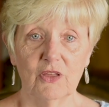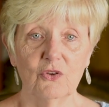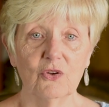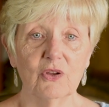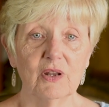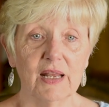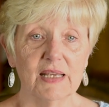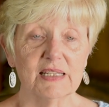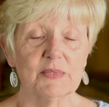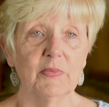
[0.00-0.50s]
You
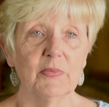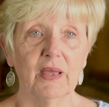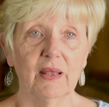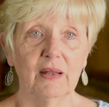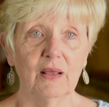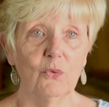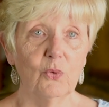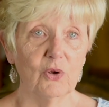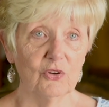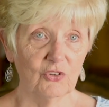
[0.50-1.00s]
can ask me
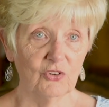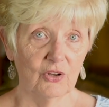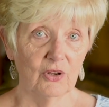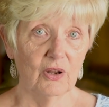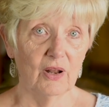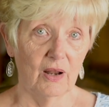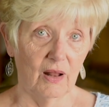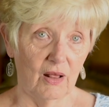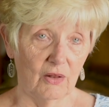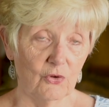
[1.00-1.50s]
any question
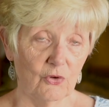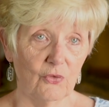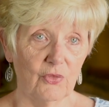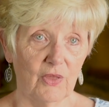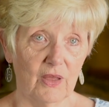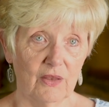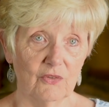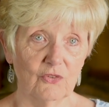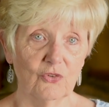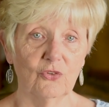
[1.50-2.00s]
and I'll know
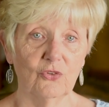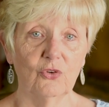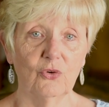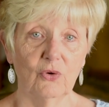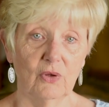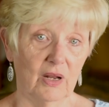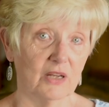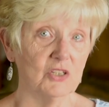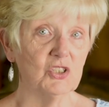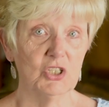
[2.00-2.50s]
the answer to
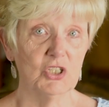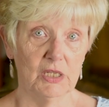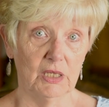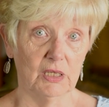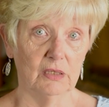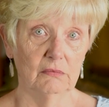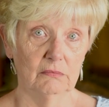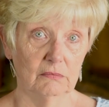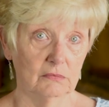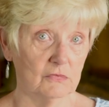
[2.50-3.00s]
it. And she
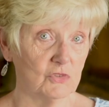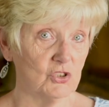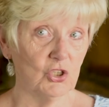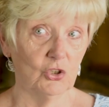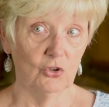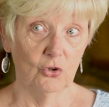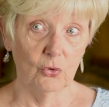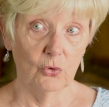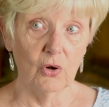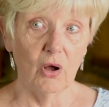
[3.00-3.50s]
did. She
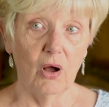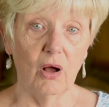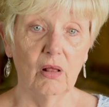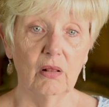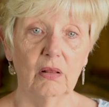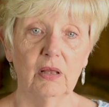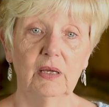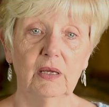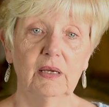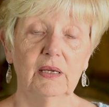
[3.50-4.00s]
knew it
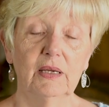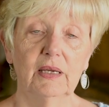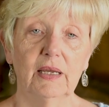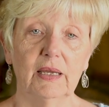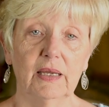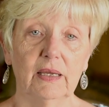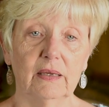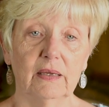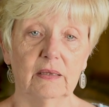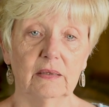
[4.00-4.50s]
all.
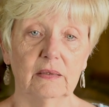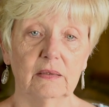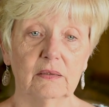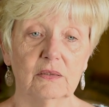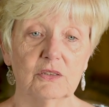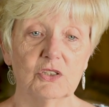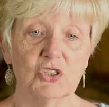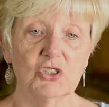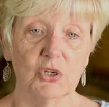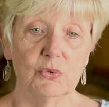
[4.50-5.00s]
And
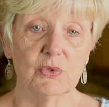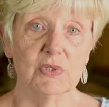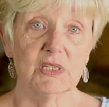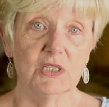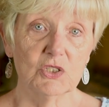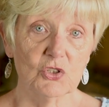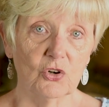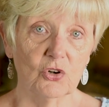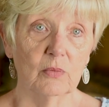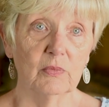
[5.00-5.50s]
she was
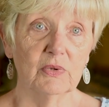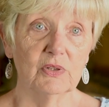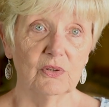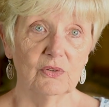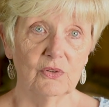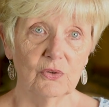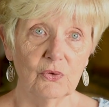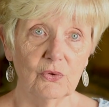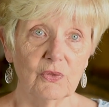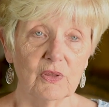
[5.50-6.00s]
determined to
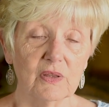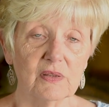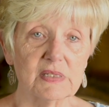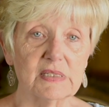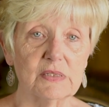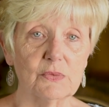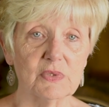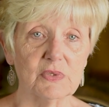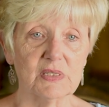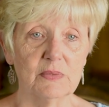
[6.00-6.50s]
do
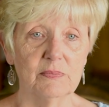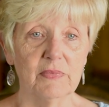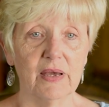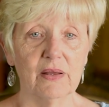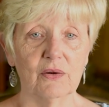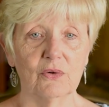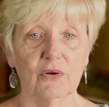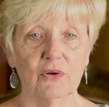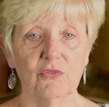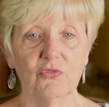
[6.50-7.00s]
this. It was a
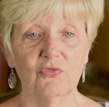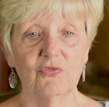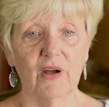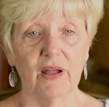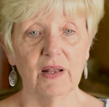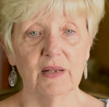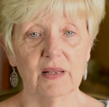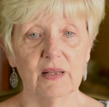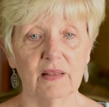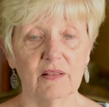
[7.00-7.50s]
matter of
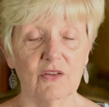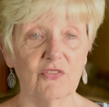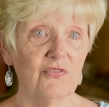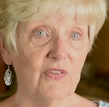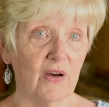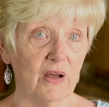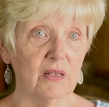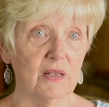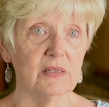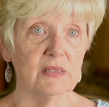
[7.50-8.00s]
finding the
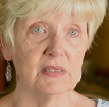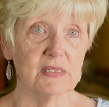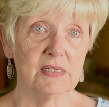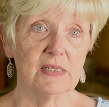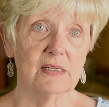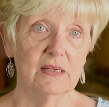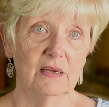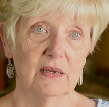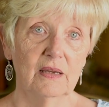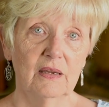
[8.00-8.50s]

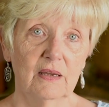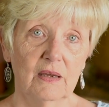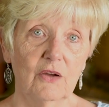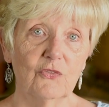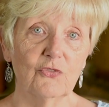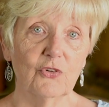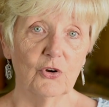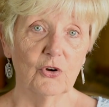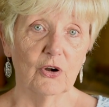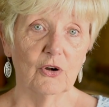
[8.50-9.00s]
funds
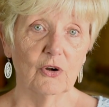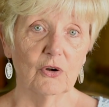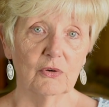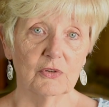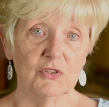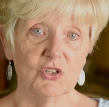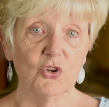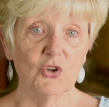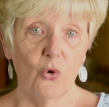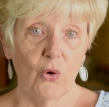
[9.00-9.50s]
for her
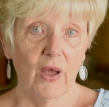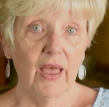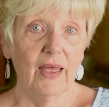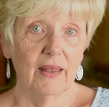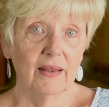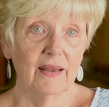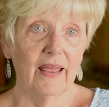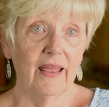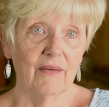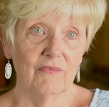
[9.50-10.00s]
to go
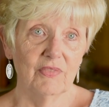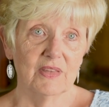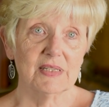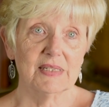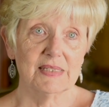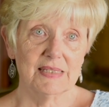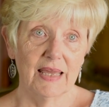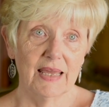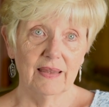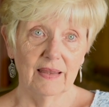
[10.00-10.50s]
ahead and have
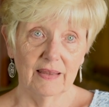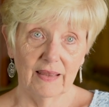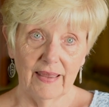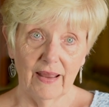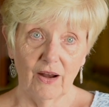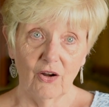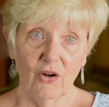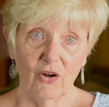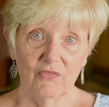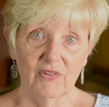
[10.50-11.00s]
this taken
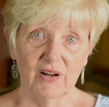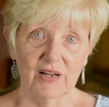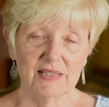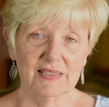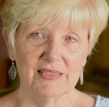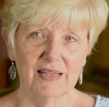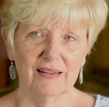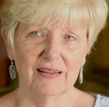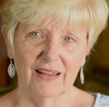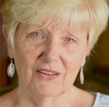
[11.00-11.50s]
care of. And I
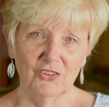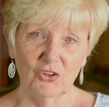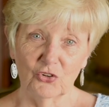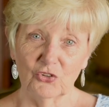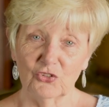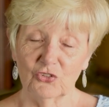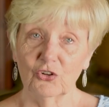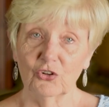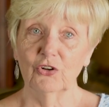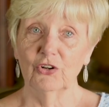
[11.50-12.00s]
said, and you're
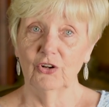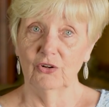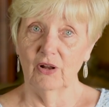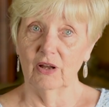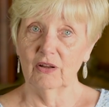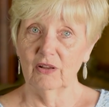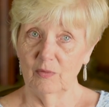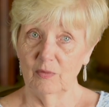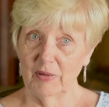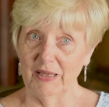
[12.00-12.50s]
sure you're
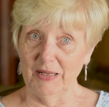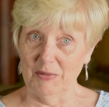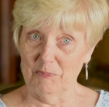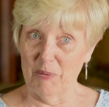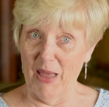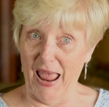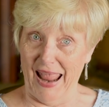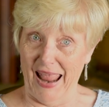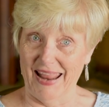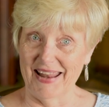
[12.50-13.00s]
not going to be in
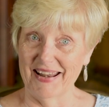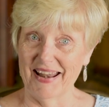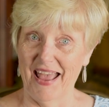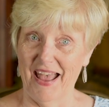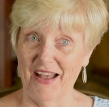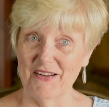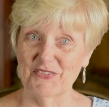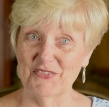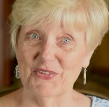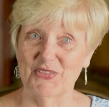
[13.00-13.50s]
pain
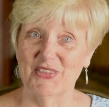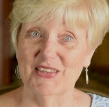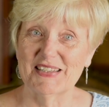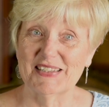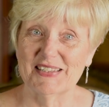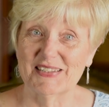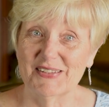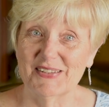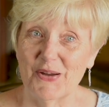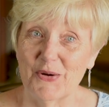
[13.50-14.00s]
after
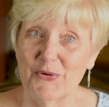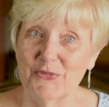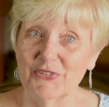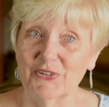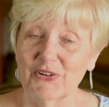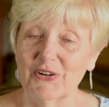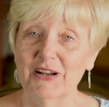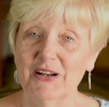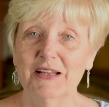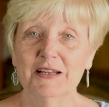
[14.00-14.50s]
this is over?